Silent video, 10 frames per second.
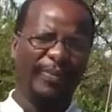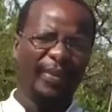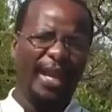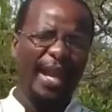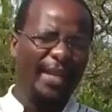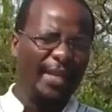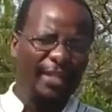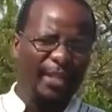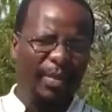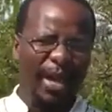And it
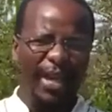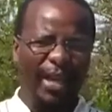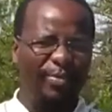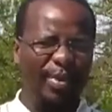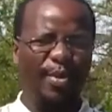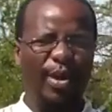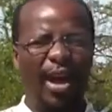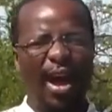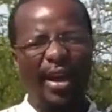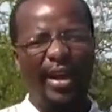doesn't matter if people are
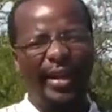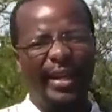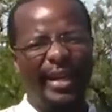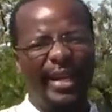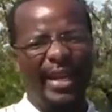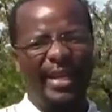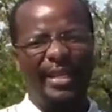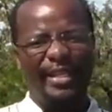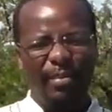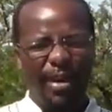hungry,
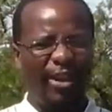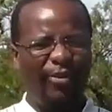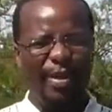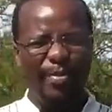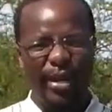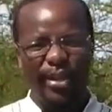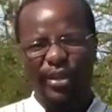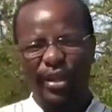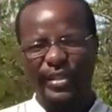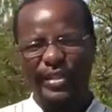doesn't matter if people are
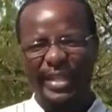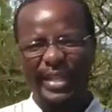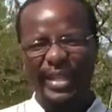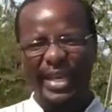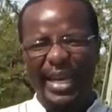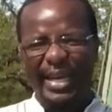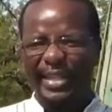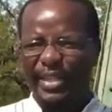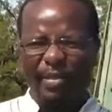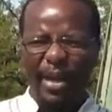thirsty,
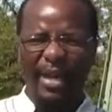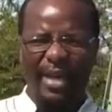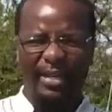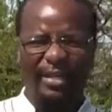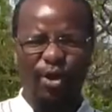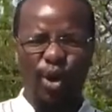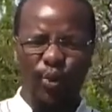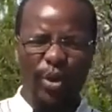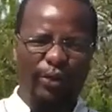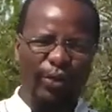doesn't matter. All
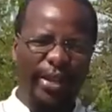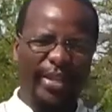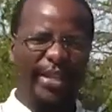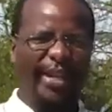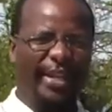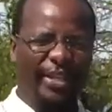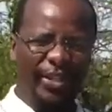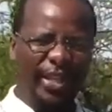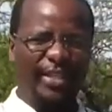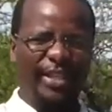we are focusing on is
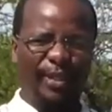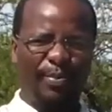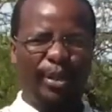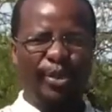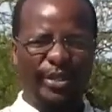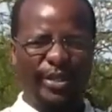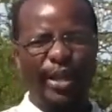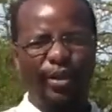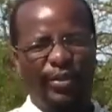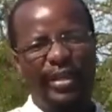just the spiritual
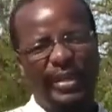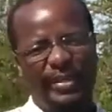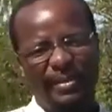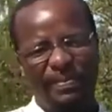side of things.